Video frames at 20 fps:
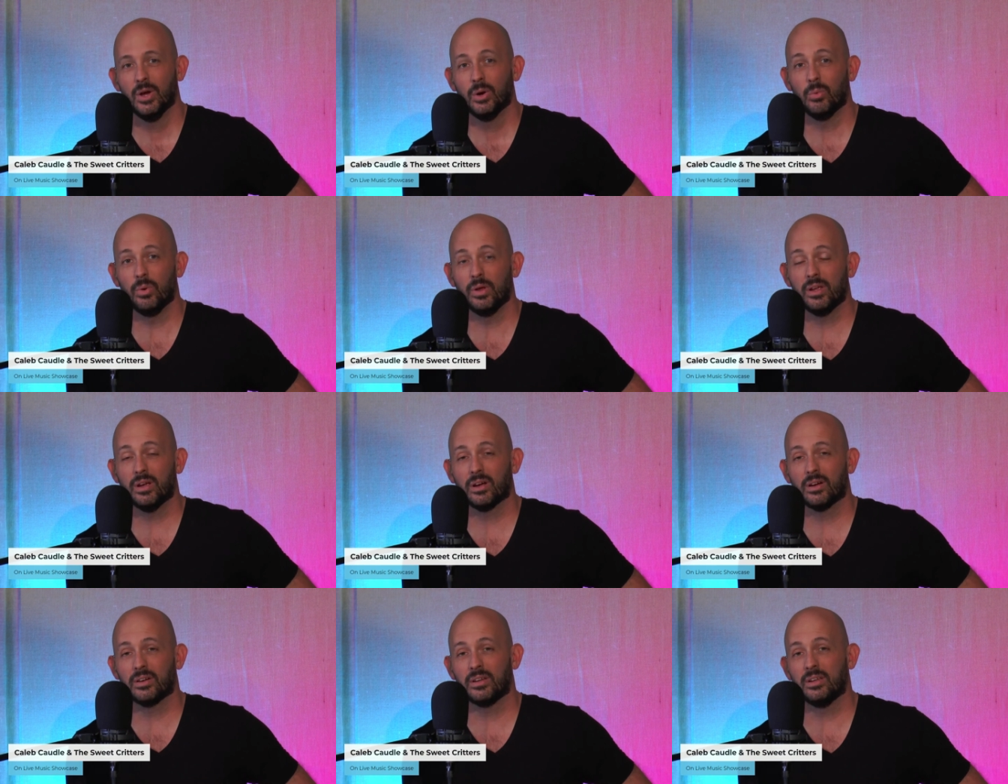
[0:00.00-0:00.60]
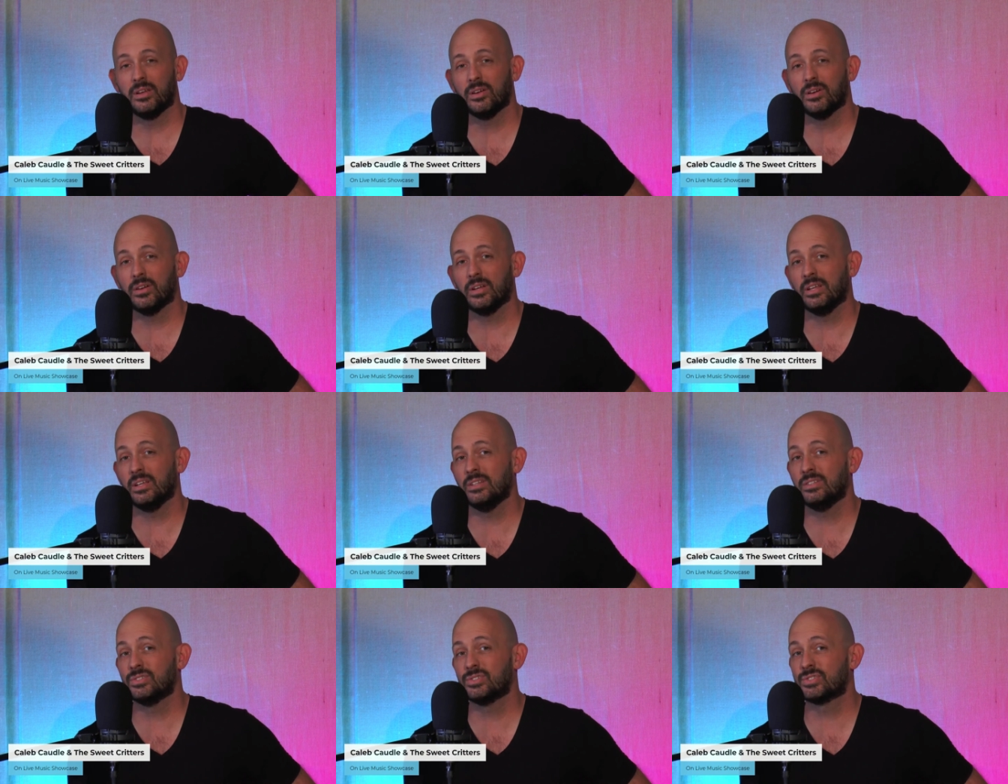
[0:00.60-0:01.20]
We are here
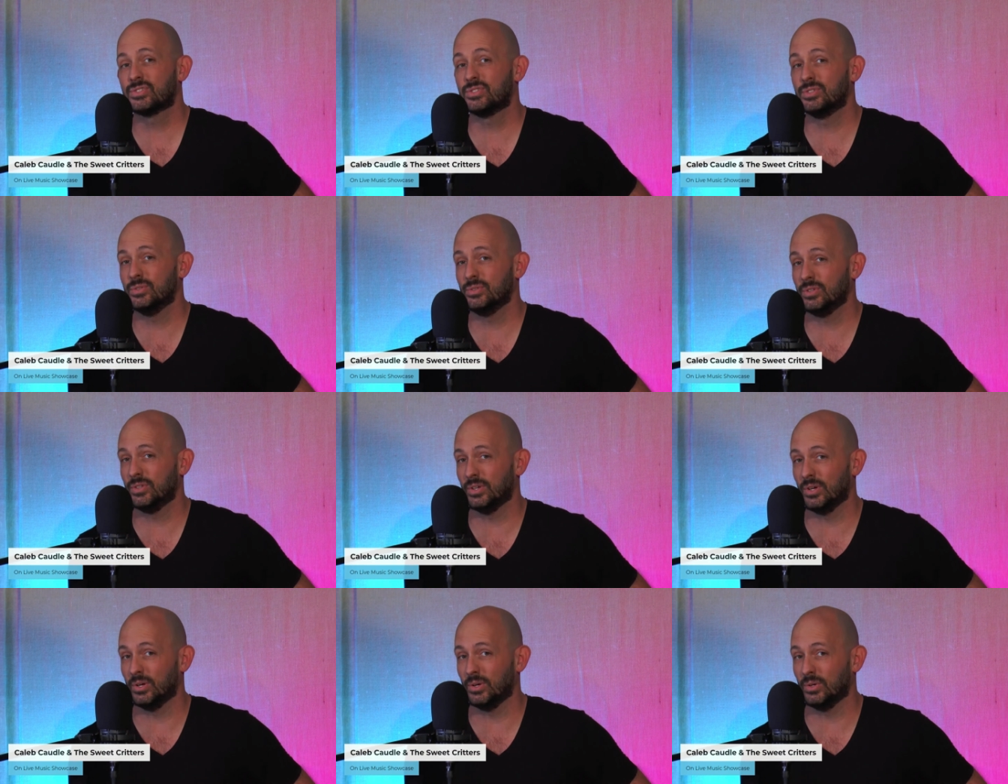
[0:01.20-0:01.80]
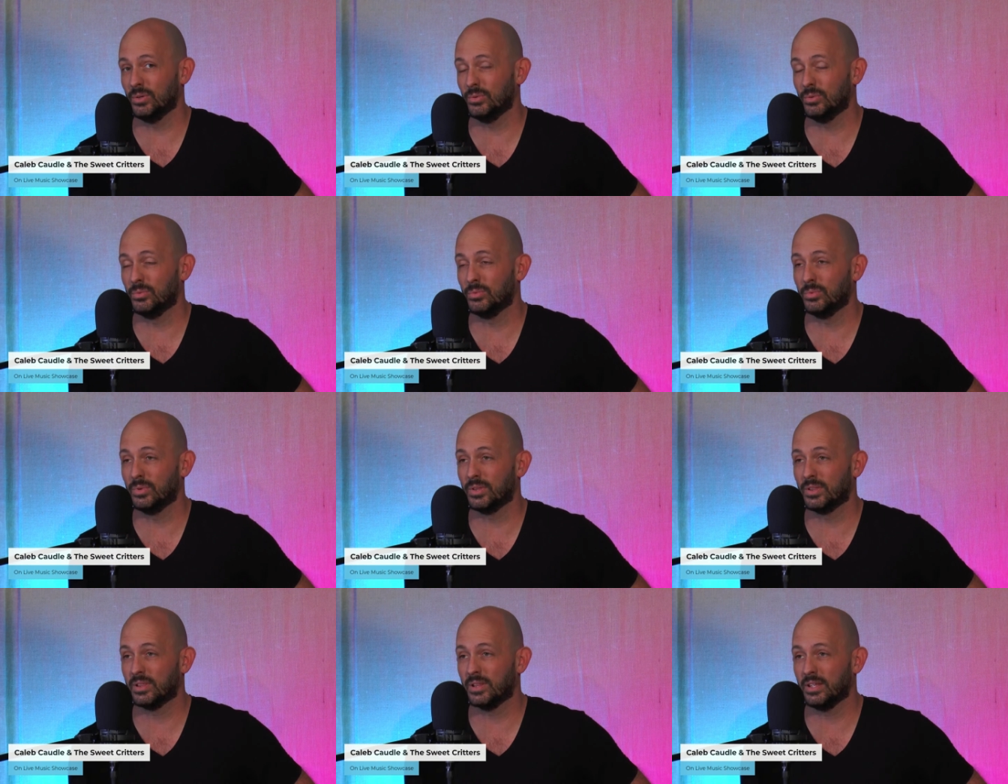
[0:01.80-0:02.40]
in studio
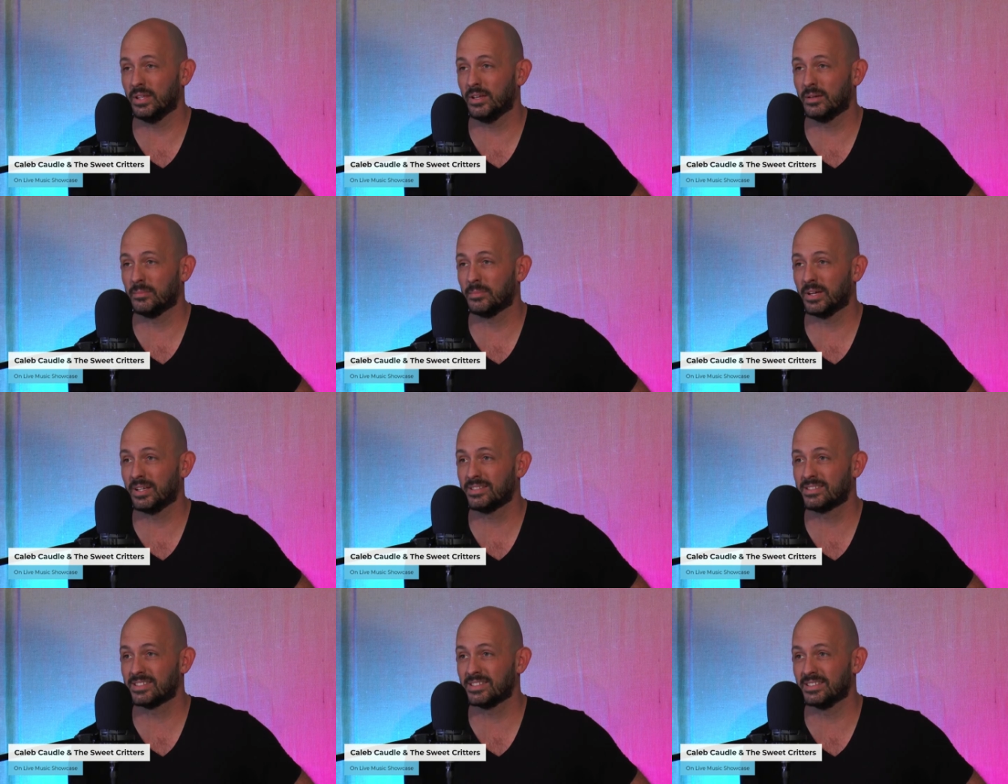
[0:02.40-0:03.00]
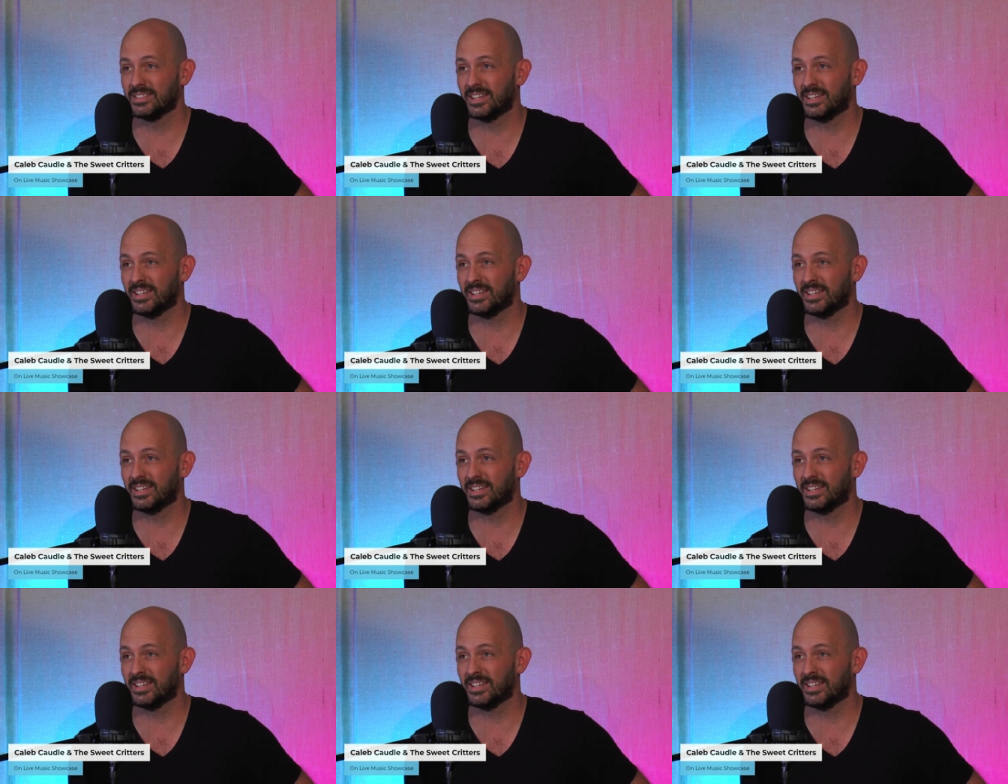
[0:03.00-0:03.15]
with Leon Meinson.